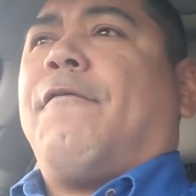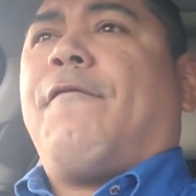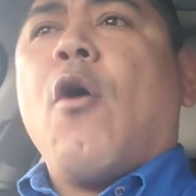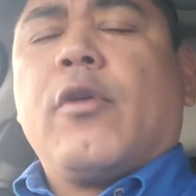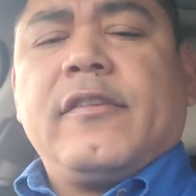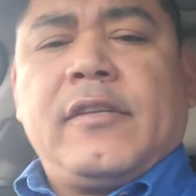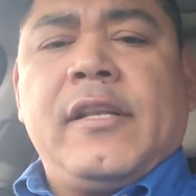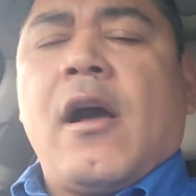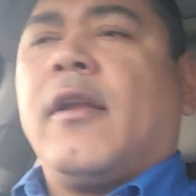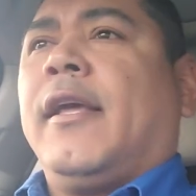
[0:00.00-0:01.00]

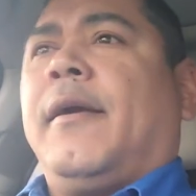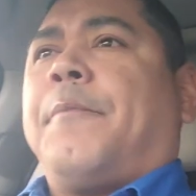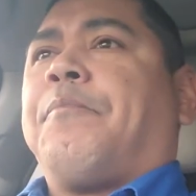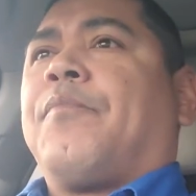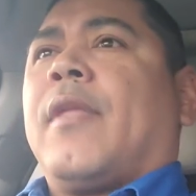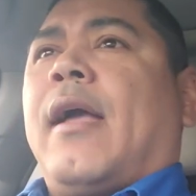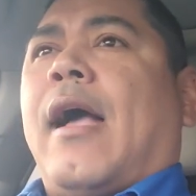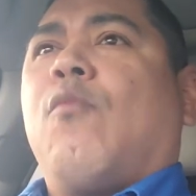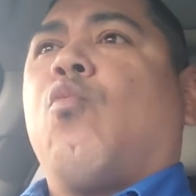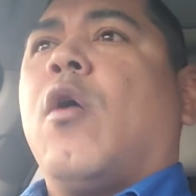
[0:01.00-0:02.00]
focusing on it,
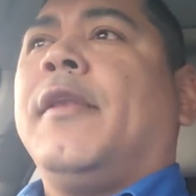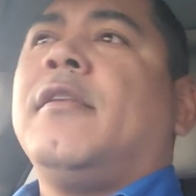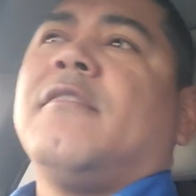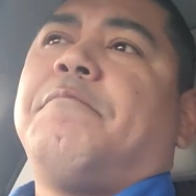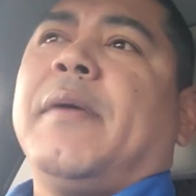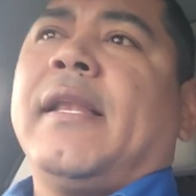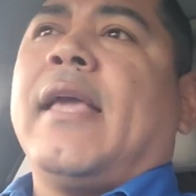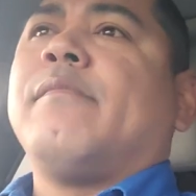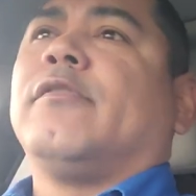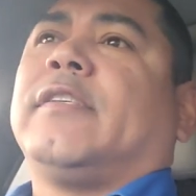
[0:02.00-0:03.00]
I wouldn't have been
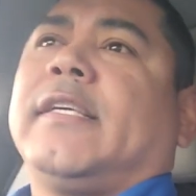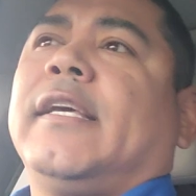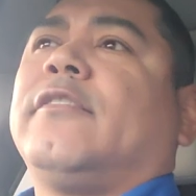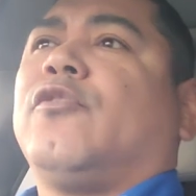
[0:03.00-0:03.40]
able to get